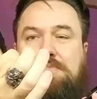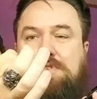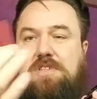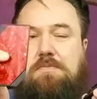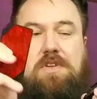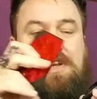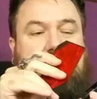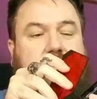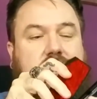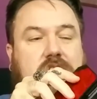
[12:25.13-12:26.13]
put something
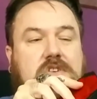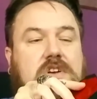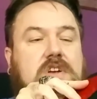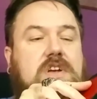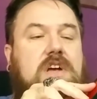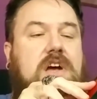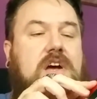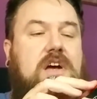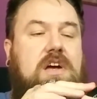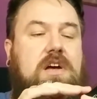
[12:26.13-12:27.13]
else on.
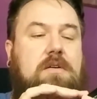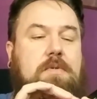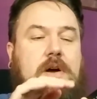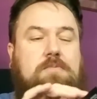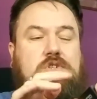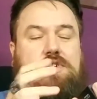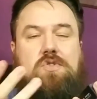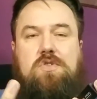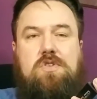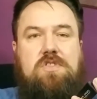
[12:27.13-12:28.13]
I'm
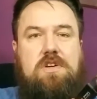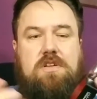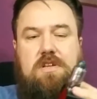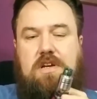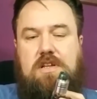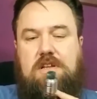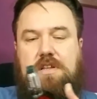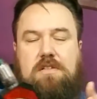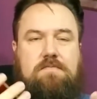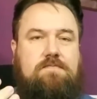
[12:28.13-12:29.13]
sure that
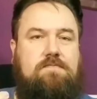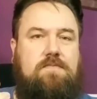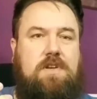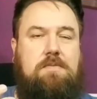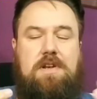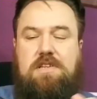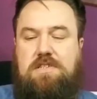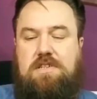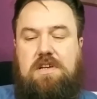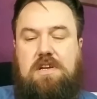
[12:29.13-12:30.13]

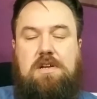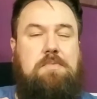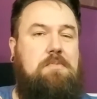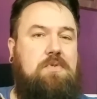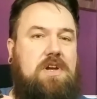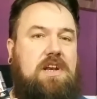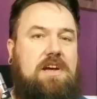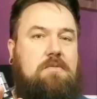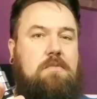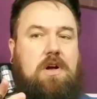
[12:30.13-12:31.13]
Limitless are going to be bringing
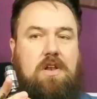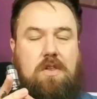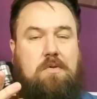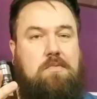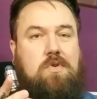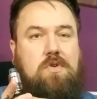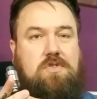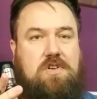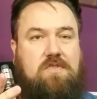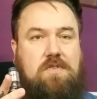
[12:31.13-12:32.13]
out a lot
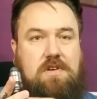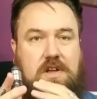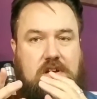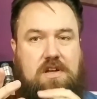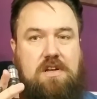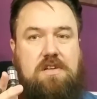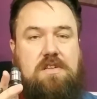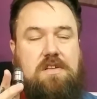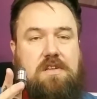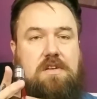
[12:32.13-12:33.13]
more different
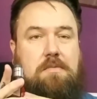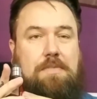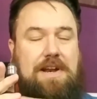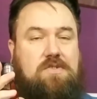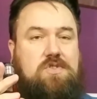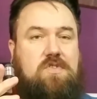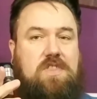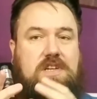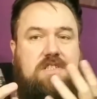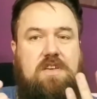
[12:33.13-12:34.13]
panels for
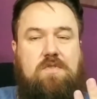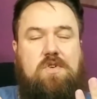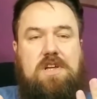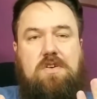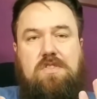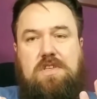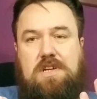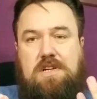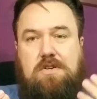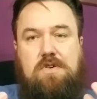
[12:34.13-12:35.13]
this. They've already got
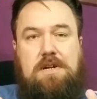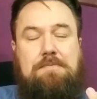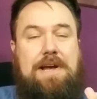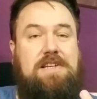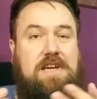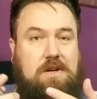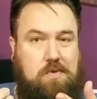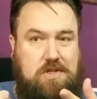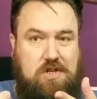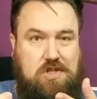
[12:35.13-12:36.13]
the green bandana,
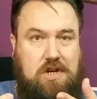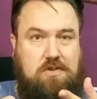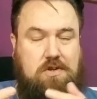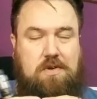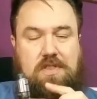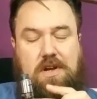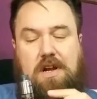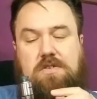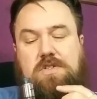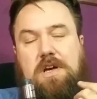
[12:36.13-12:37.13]
which I showed you in the
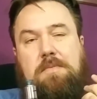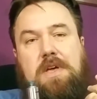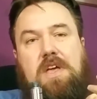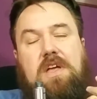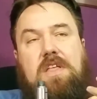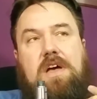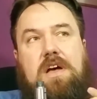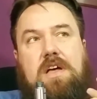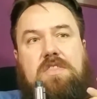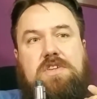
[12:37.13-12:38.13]
close-up.
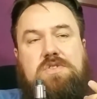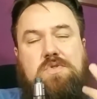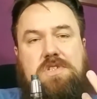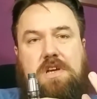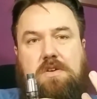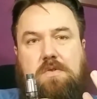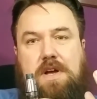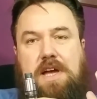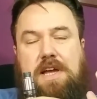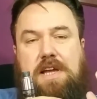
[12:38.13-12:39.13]
There's also
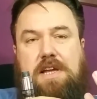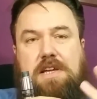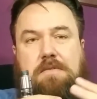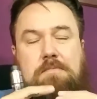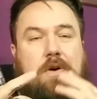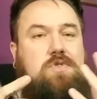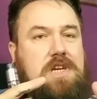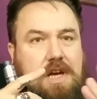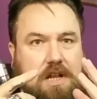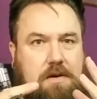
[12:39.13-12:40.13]
a
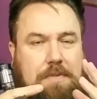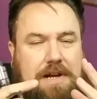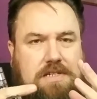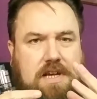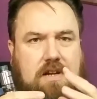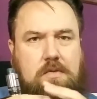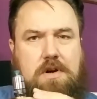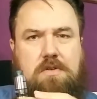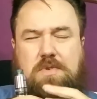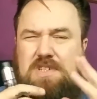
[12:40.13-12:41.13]
multicolour bandana
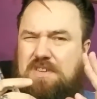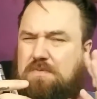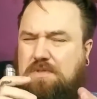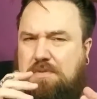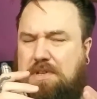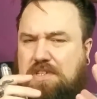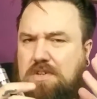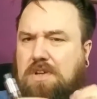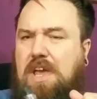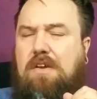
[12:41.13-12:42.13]
one, which was a bit
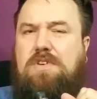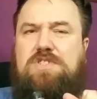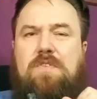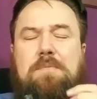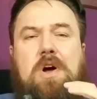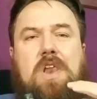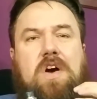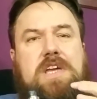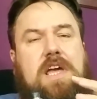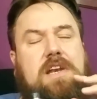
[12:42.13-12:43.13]
too garish for my
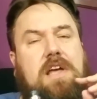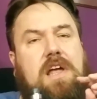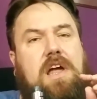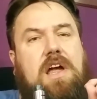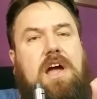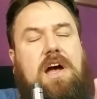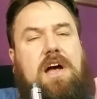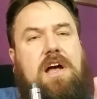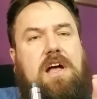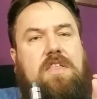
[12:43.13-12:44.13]
liking.
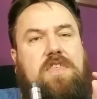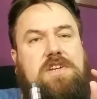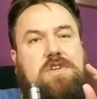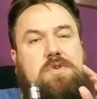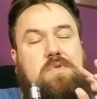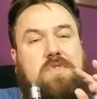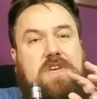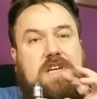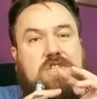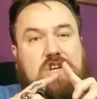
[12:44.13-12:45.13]
They do
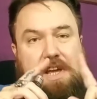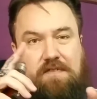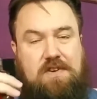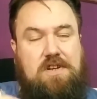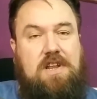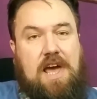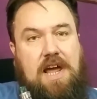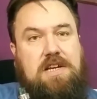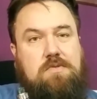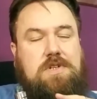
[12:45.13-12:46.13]
the chieftain
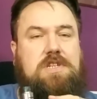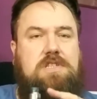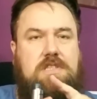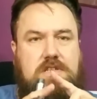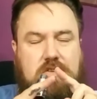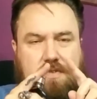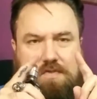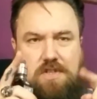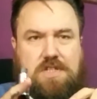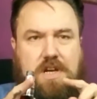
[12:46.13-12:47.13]
head, which is the sort
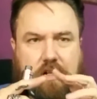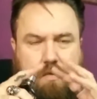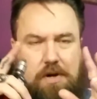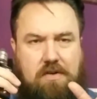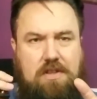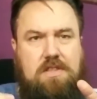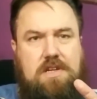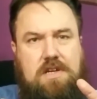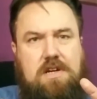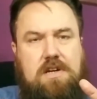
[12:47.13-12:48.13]
of the skull wearing
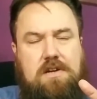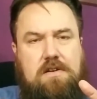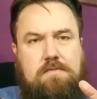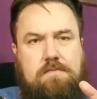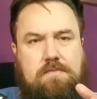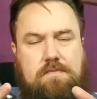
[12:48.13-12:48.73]
the